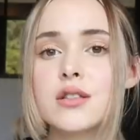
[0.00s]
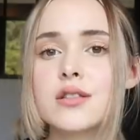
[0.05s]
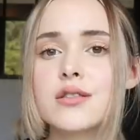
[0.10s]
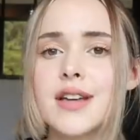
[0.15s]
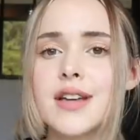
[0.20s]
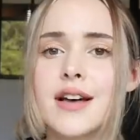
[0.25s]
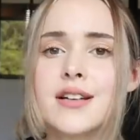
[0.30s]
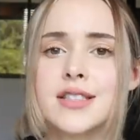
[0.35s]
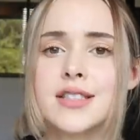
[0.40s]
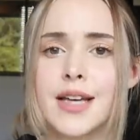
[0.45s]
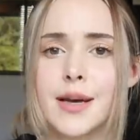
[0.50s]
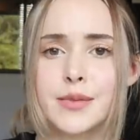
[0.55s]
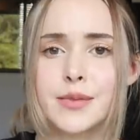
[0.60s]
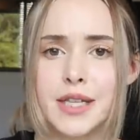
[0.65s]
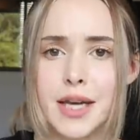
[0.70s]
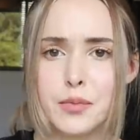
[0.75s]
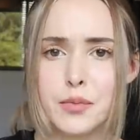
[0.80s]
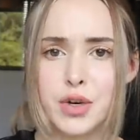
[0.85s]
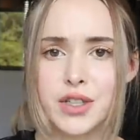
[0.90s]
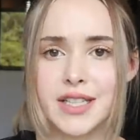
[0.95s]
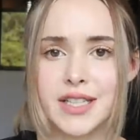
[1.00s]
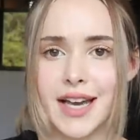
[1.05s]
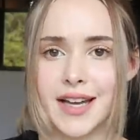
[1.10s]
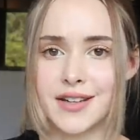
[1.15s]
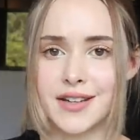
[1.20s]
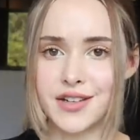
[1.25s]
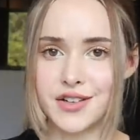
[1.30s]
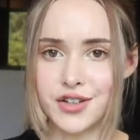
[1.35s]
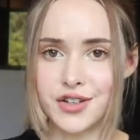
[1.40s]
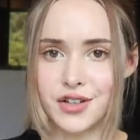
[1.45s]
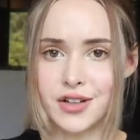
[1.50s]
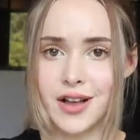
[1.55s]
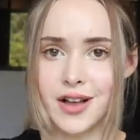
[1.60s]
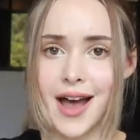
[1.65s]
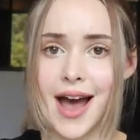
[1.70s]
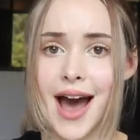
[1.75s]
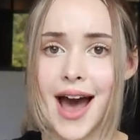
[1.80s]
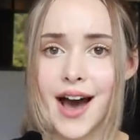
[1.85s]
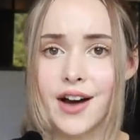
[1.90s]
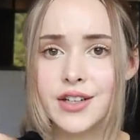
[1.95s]
So now it's time to get more technical.
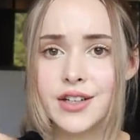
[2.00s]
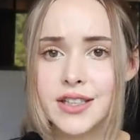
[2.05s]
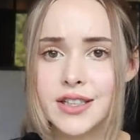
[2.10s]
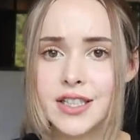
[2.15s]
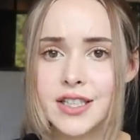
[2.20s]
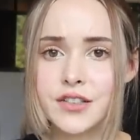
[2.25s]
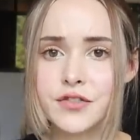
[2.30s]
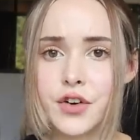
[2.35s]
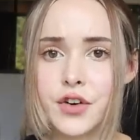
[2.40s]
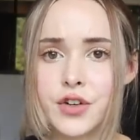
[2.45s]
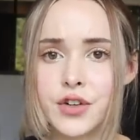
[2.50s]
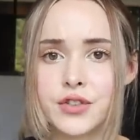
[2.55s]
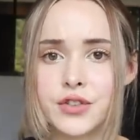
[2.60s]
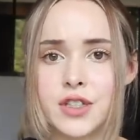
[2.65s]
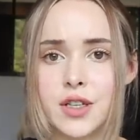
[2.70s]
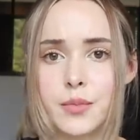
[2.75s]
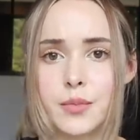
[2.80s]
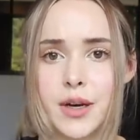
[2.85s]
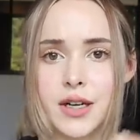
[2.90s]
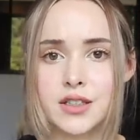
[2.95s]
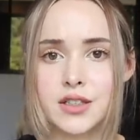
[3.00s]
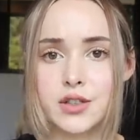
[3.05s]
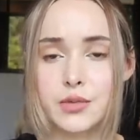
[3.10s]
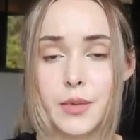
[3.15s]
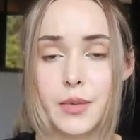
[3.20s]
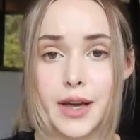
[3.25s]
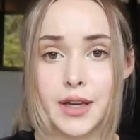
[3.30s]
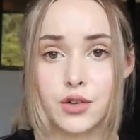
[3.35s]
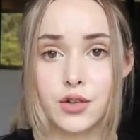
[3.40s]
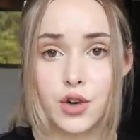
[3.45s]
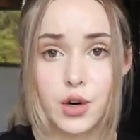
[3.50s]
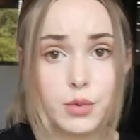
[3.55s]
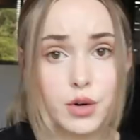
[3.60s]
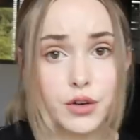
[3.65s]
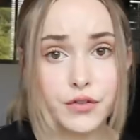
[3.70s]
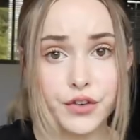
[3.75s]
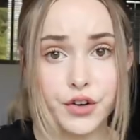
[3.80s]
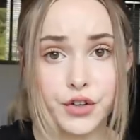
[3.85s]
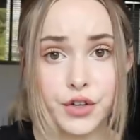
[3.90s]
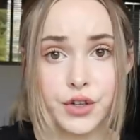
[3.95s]
How did these photos compare to my normal
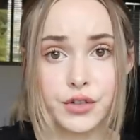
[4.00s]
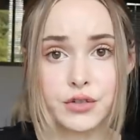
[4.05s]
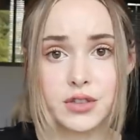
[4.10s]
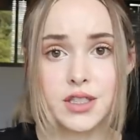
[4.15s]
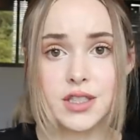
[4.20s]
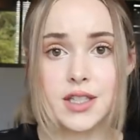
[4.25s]
photos?